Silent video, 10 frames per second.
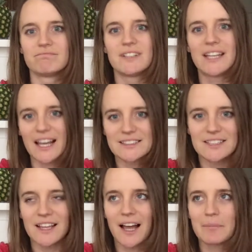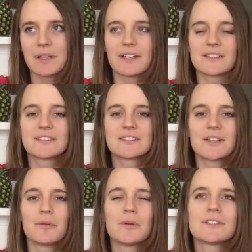get to the happiness. So
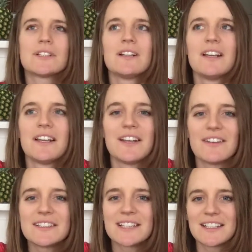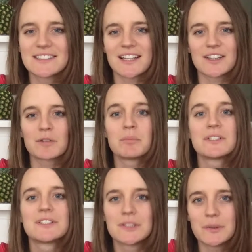it wasn't, they say it's like the
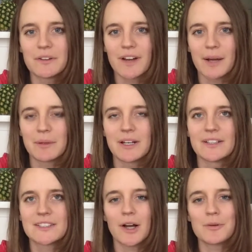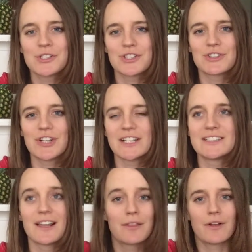pursuit of happiness. I was just
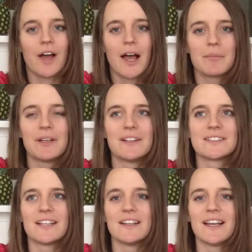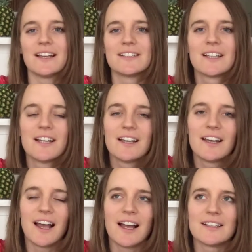chasing the happiness at the end.
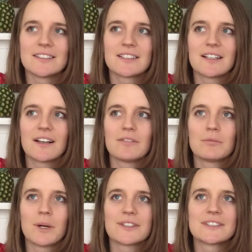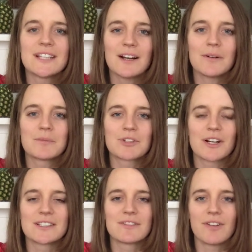And Whereas now I'm
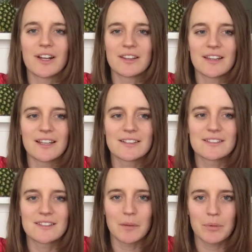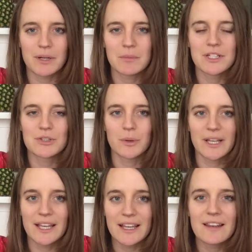trying to find things that bring me joy
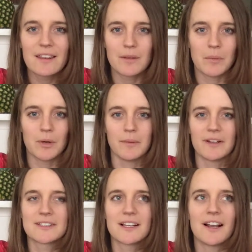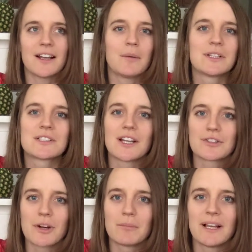in the moment. So like I went to that
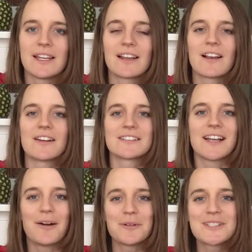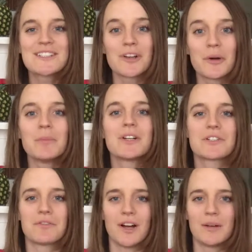trampolining class. That was so much
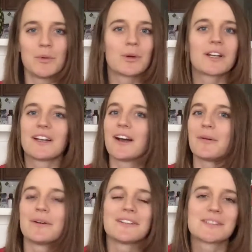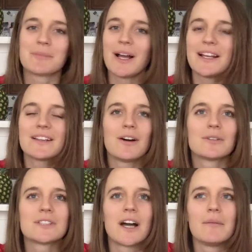fun. Morgan and I were smiling the whole
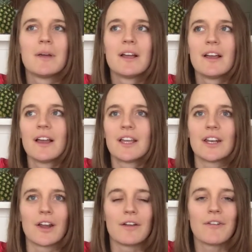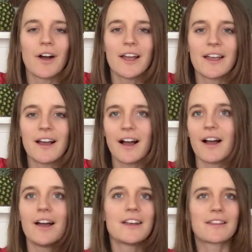time. You know, if I,
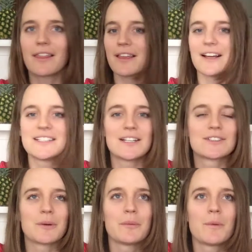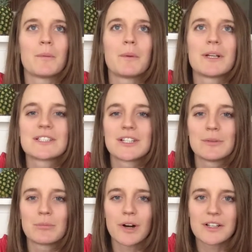another thing I did, so when we went to
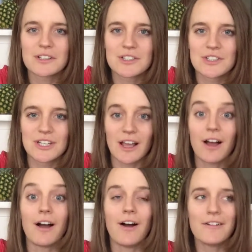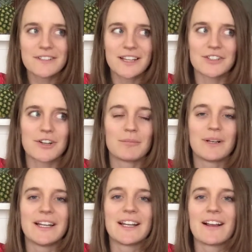brunch after that
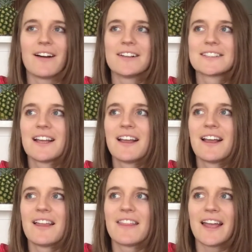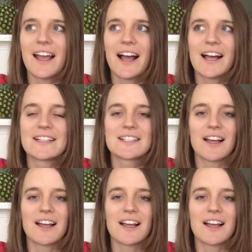trampolining class, they had